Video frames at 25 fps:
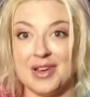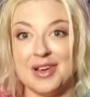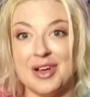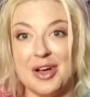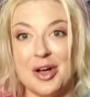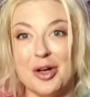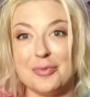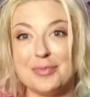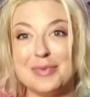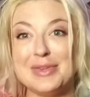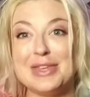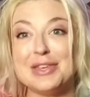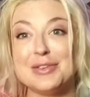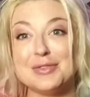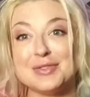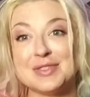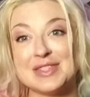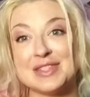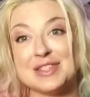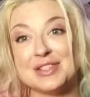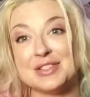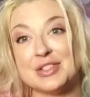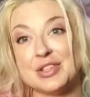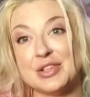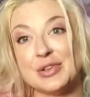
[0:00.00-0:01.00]
I'll be
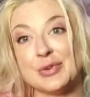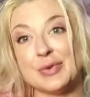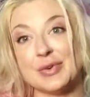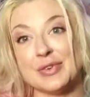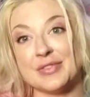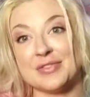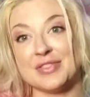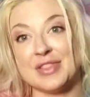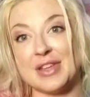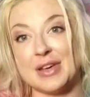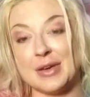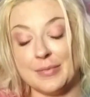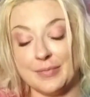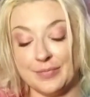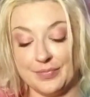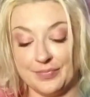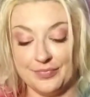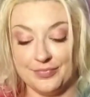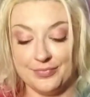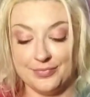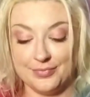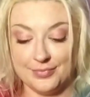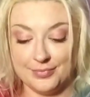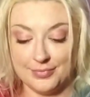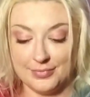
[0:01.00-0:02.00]
using 2 of them.
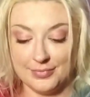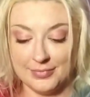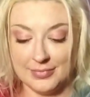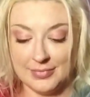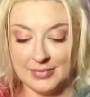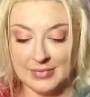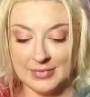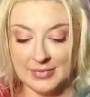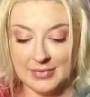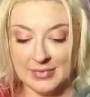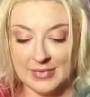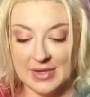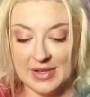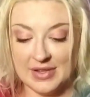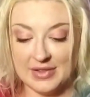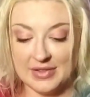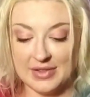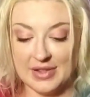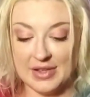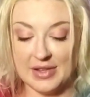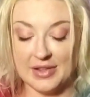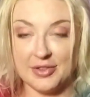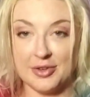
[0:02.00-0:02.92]
The